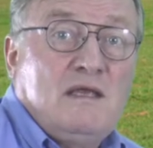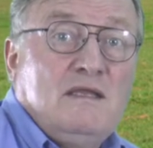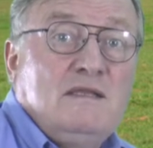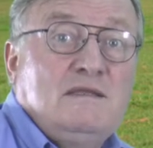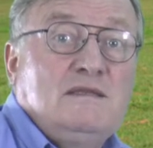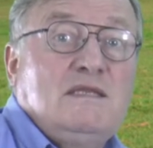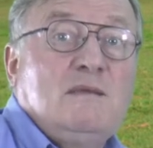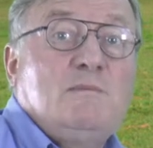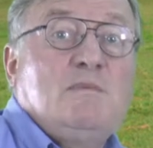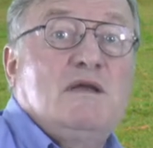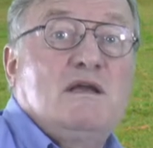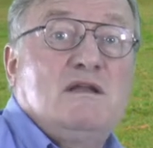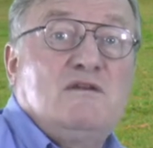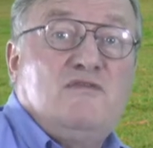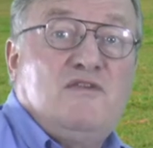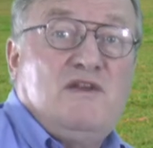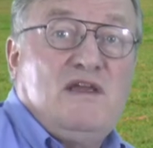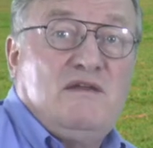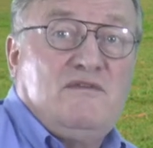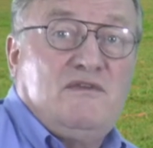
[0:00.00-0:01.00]
Typical
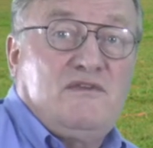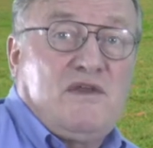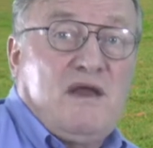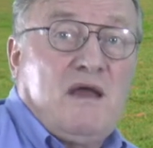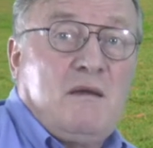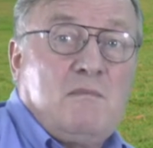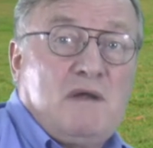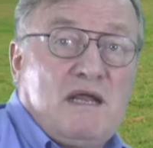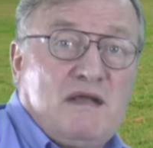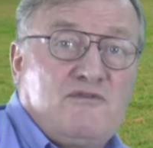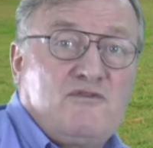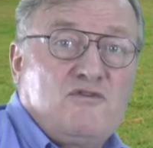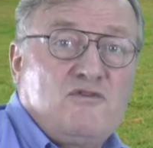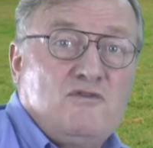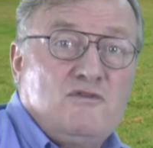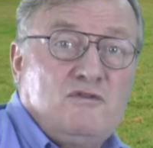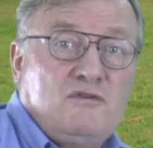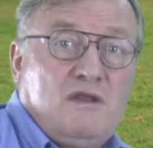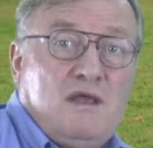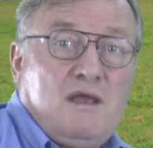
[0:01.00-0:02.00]
flavors are black
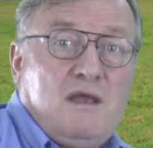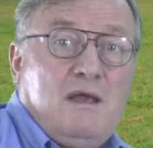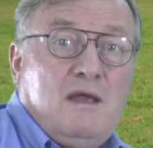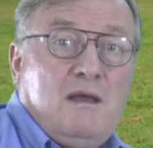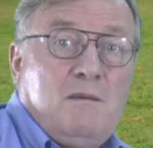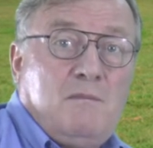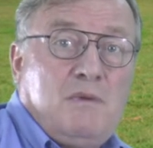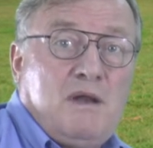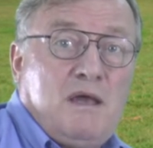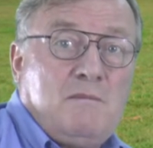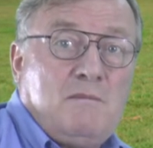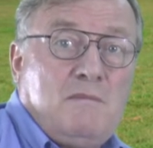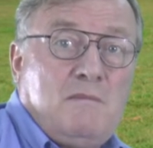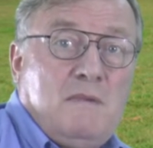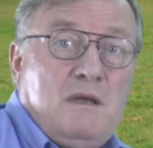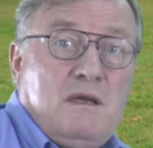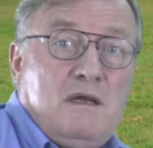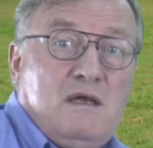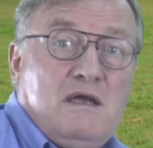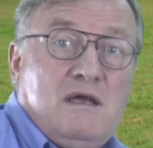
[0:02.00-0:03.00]
fruit, plum
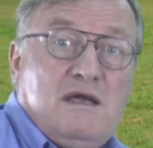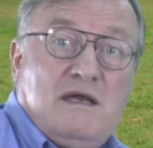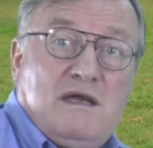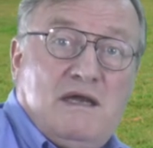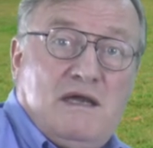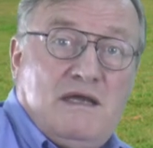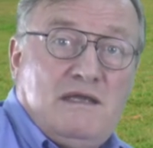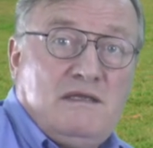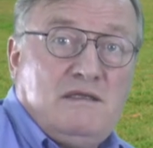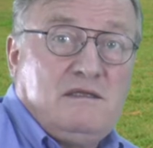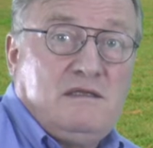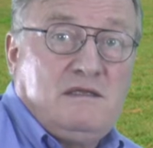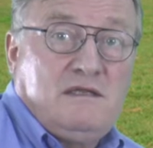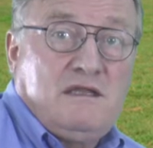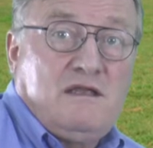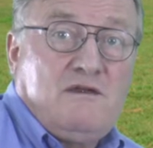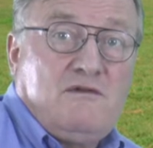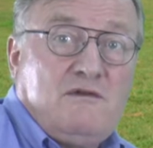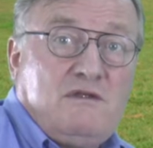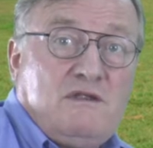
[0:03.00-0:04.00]
and
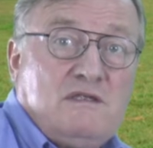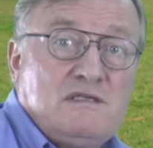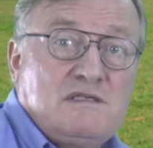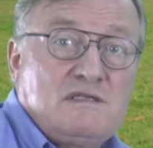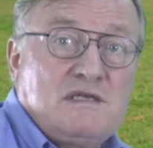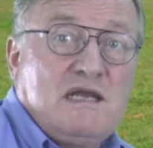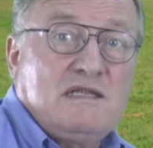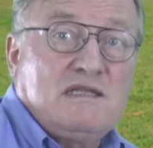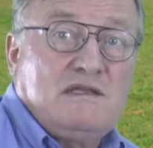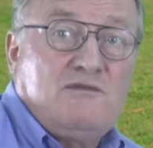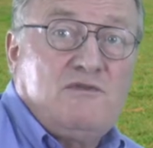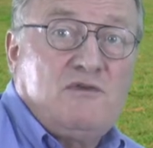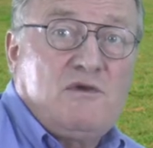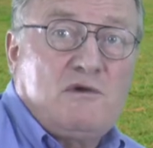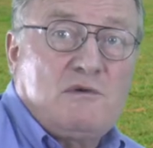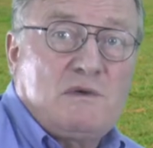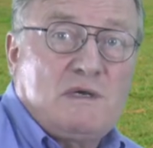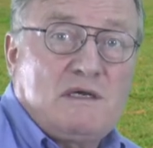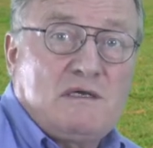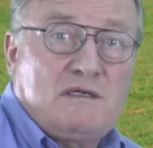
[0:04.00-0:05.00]
slightly
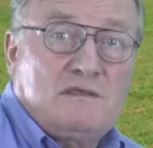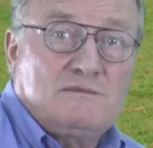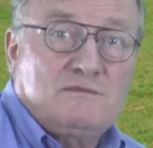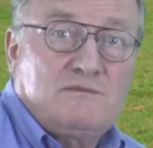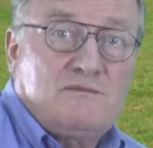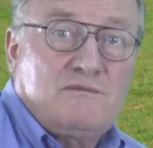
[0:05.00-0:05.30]
floral.